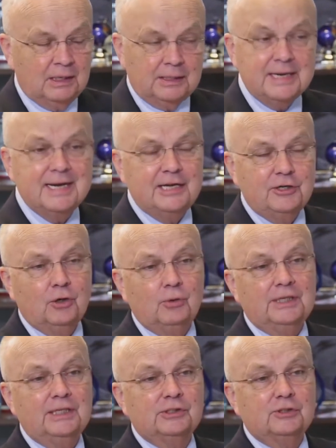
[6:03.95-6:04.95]
NATO
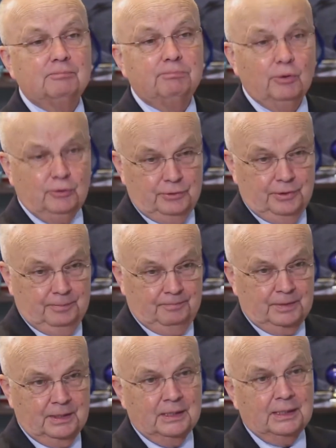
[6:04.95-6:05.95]
is a burden.
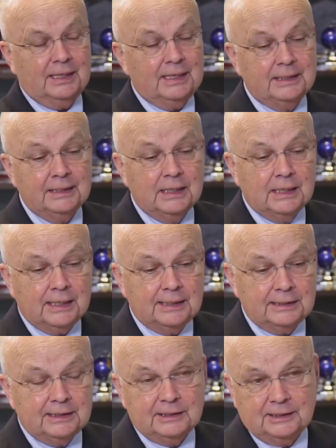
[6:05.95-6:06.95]

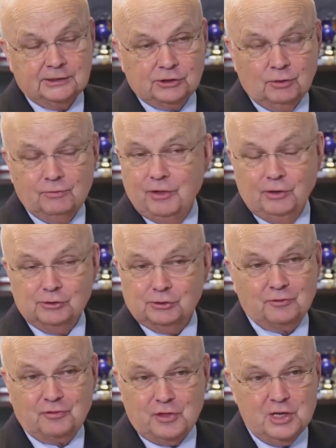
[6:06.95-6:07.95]
And so those are
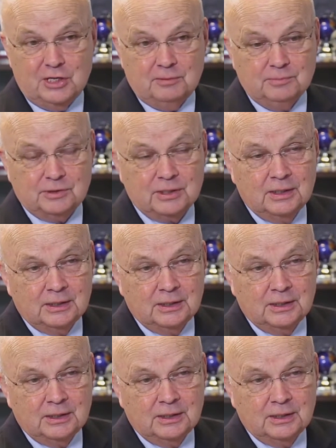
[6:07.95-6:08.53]
themes